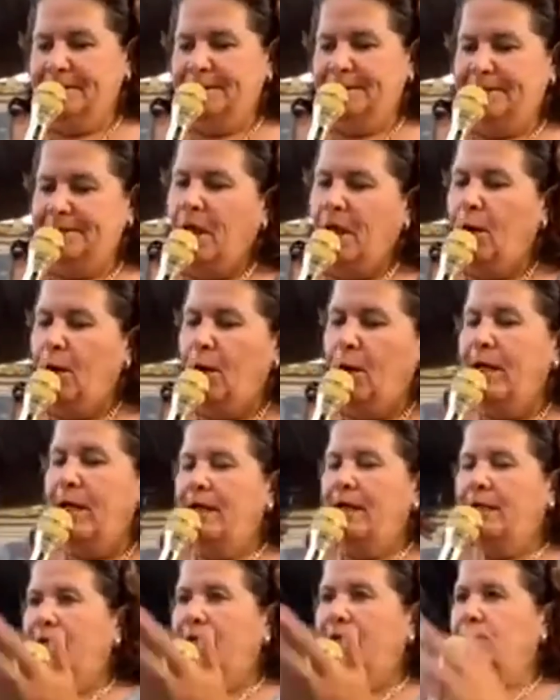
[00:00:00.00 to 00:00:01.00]
No, I let
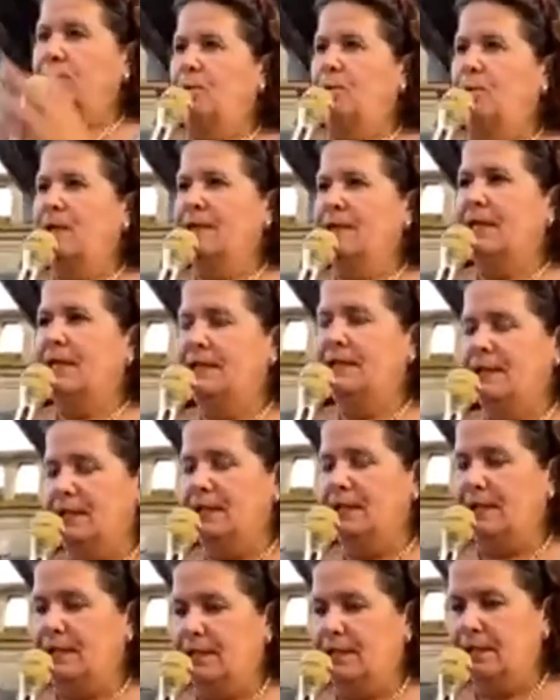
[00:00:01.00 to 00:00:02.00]
you do it once. That's
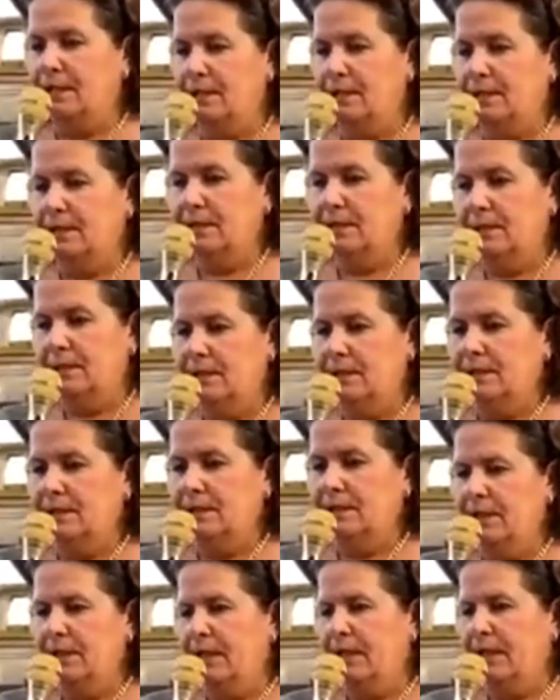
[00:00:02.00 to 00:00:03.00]
it. You
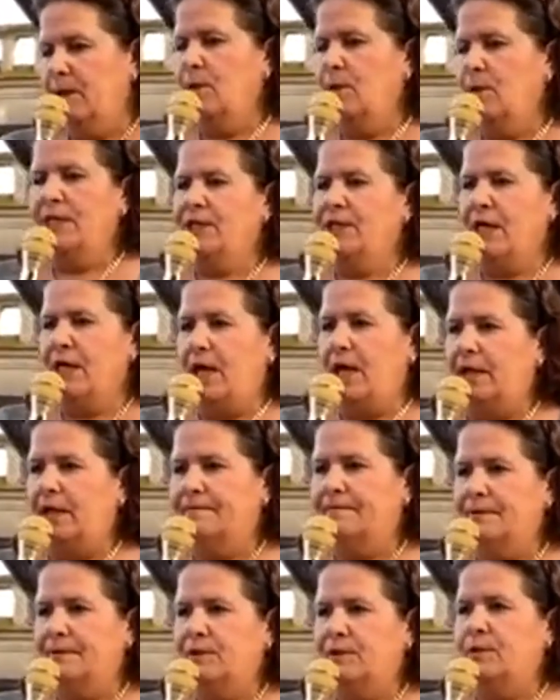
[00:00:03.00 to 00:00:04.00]
only get one shot.
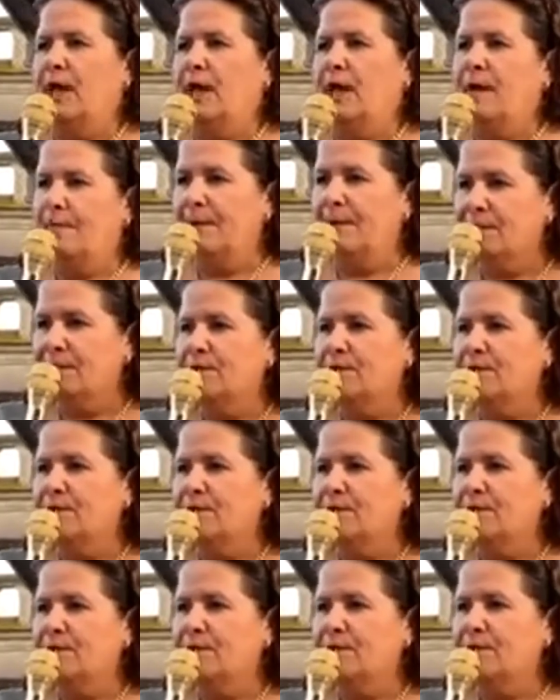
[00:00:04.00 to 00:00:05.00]
Do not miss your
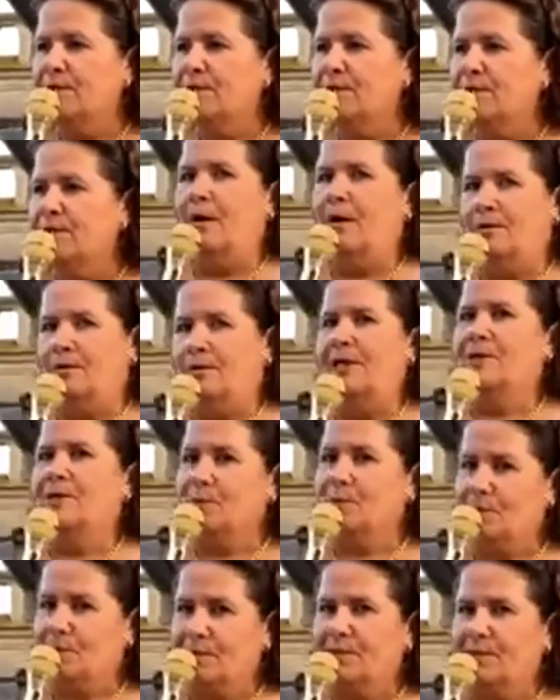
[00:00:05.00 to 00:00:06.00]
chance to blow.
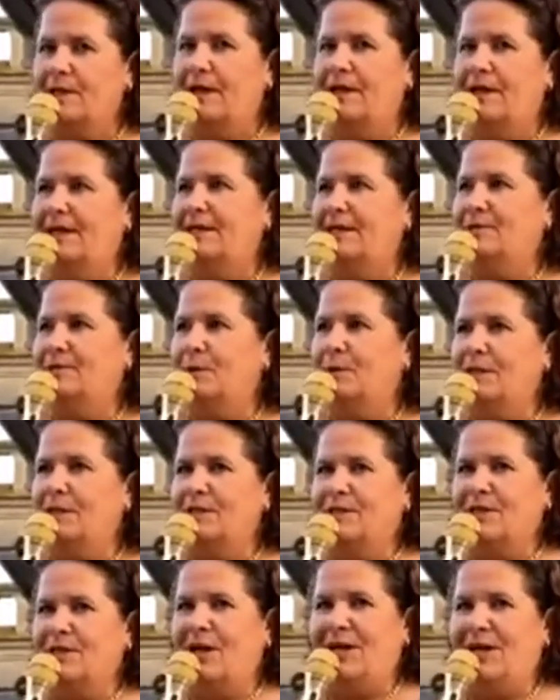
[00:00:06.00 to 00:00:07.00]
That's what
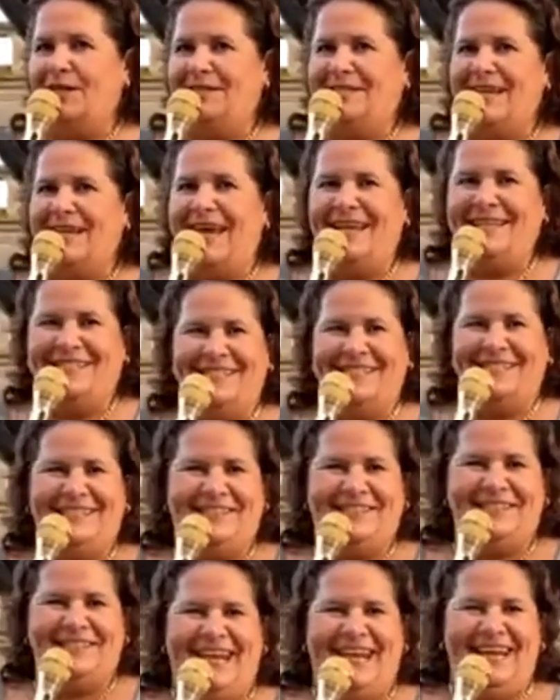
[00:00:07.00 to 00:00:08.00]
the song says.
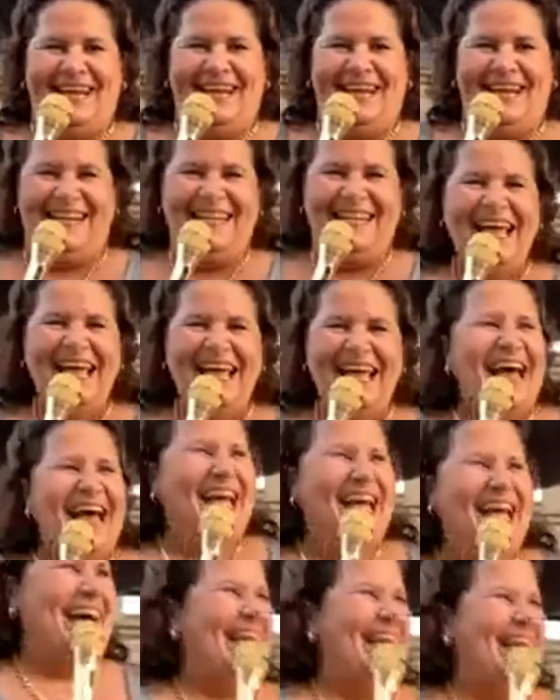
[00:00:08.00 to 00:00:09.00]

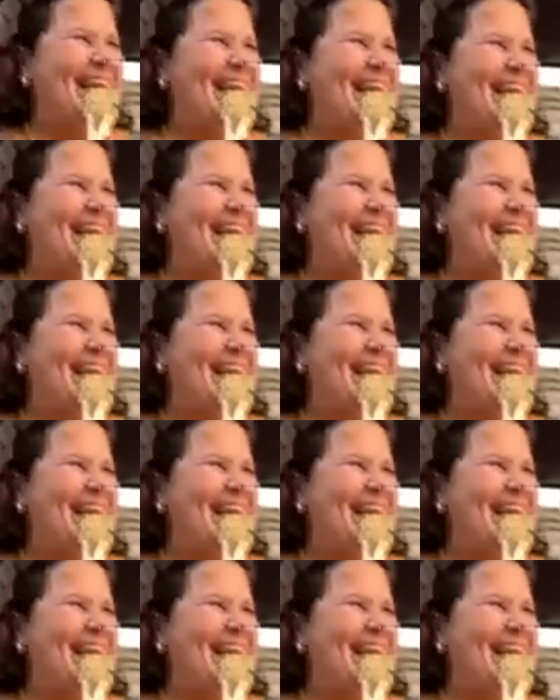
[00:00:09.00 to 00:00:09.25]
Right?